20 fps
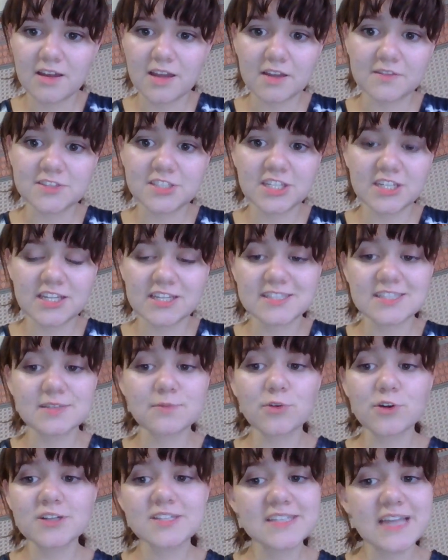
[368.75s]
If she needs
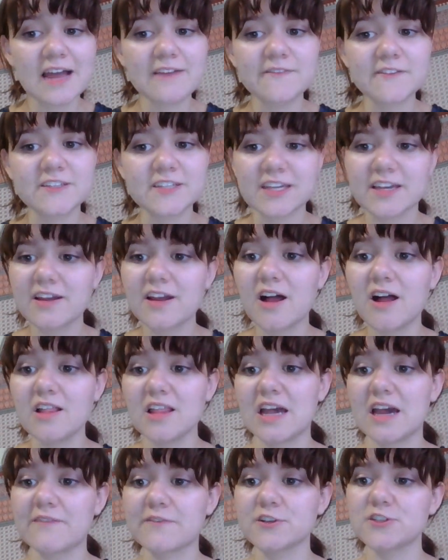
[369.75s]
some more scaffolding,
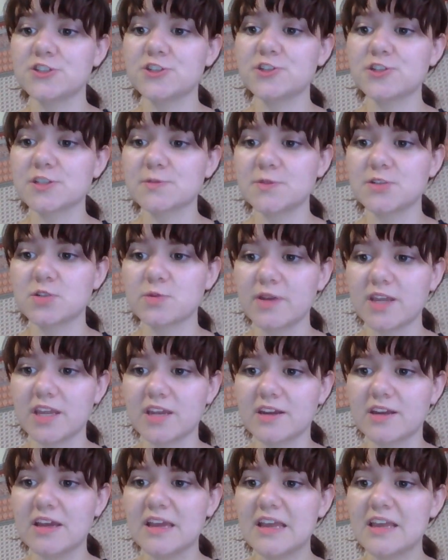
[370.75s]
I'll have her choose
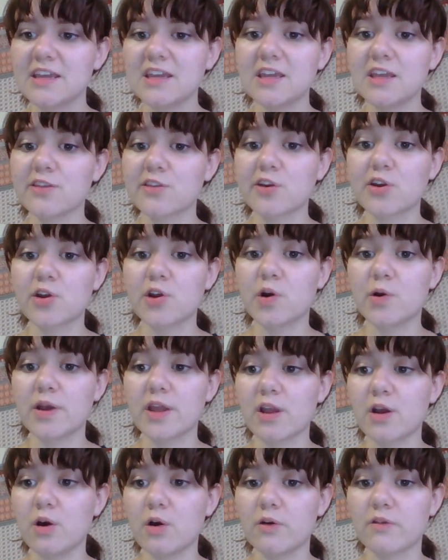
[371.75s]
between either
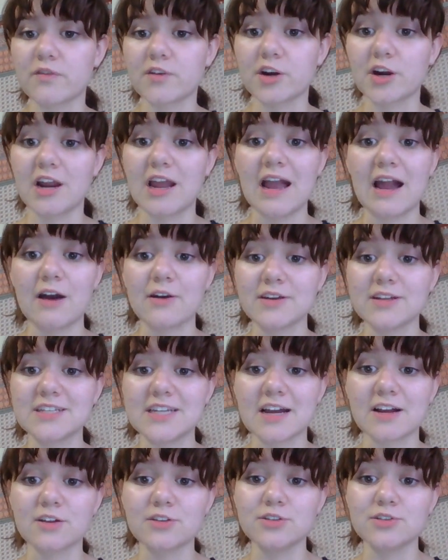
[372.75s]
going over how to
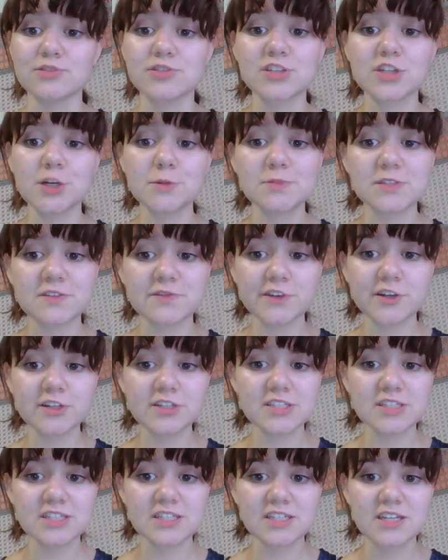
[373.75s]
tackle new scripts
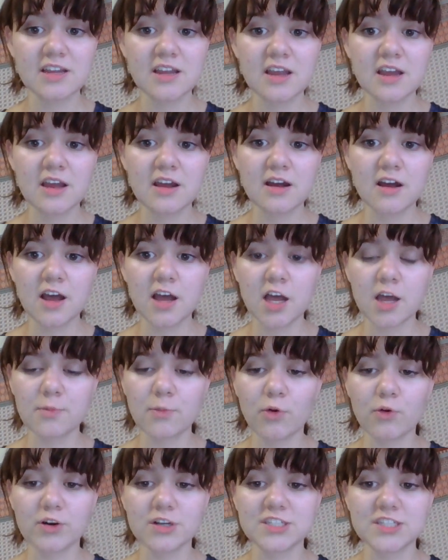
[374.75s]
first,
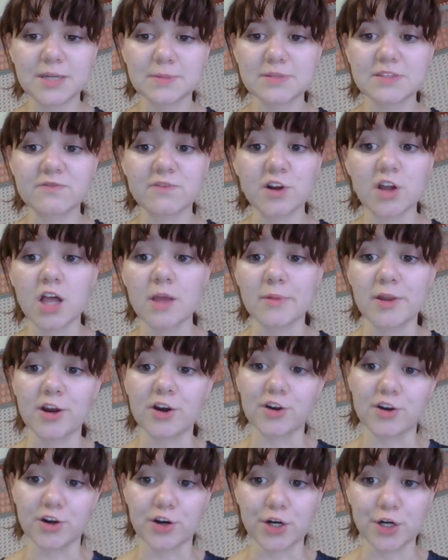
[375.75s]
or tips for calming
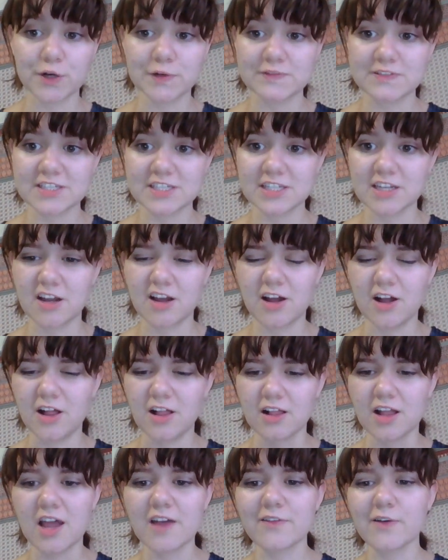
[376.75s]
her nerves.
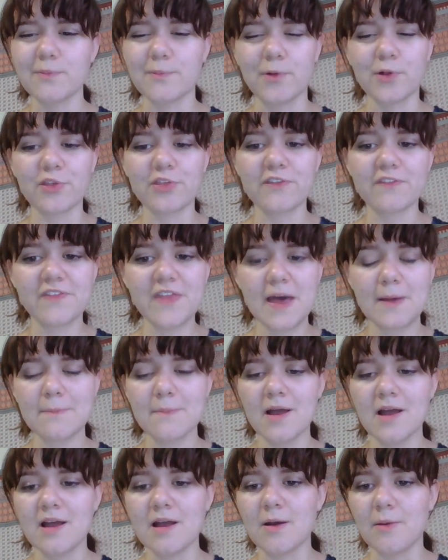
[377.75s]
I'll cover both of
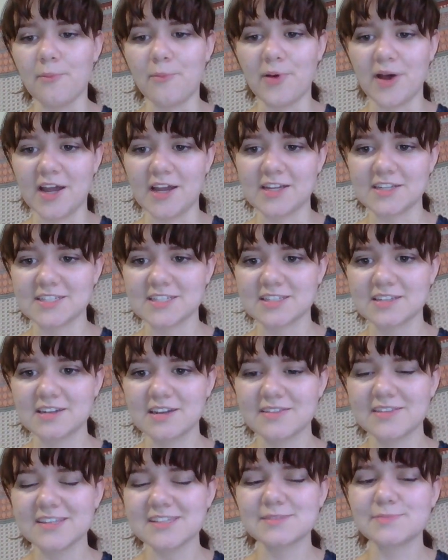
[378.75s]
them, but
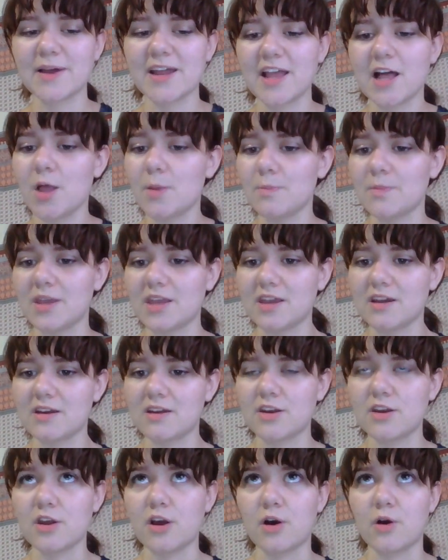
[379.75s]
this might help
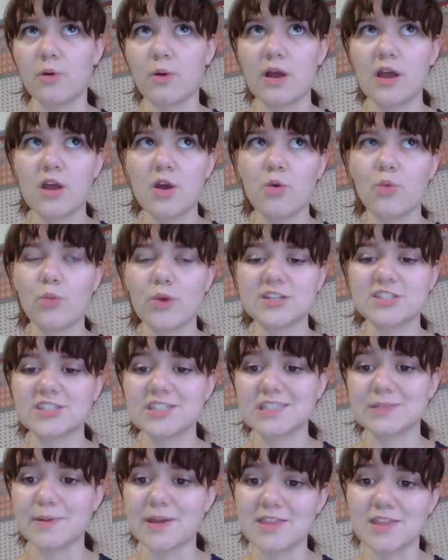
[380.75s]
me know which
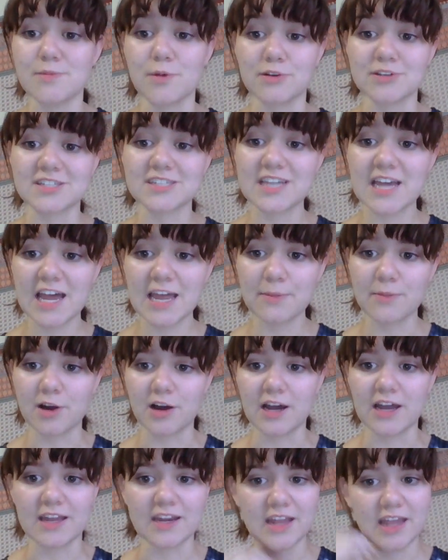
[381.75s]
to spend the most time
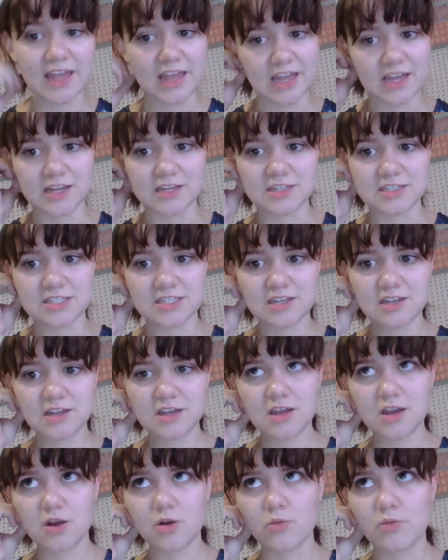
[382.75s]
on and
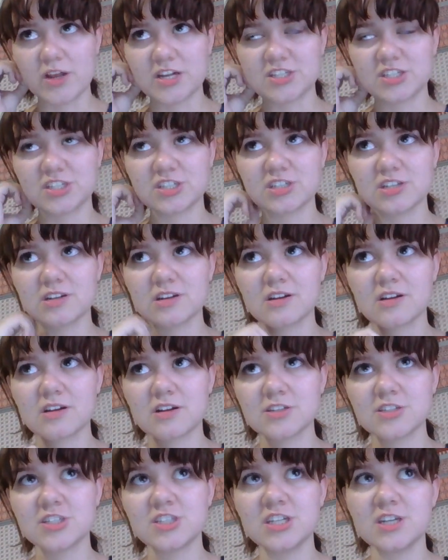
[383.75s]
which
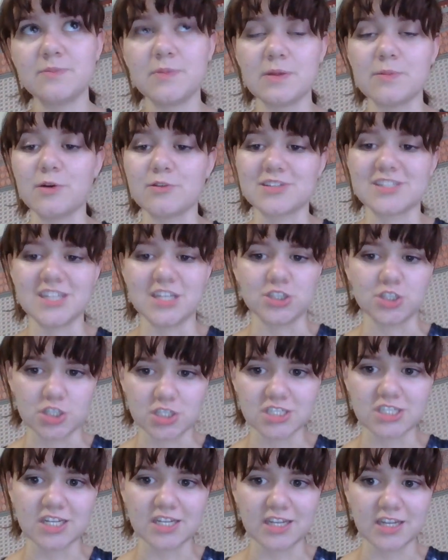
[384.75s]
she'd be most
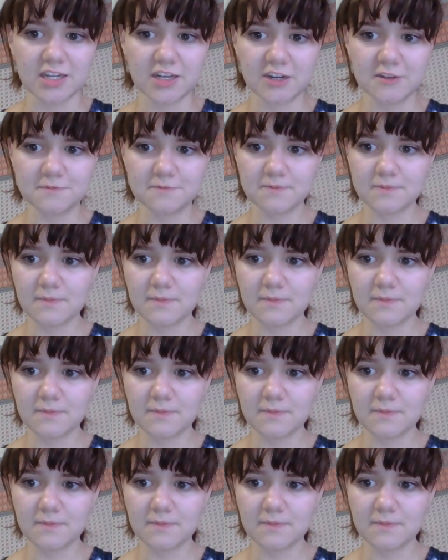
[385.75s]
interested in.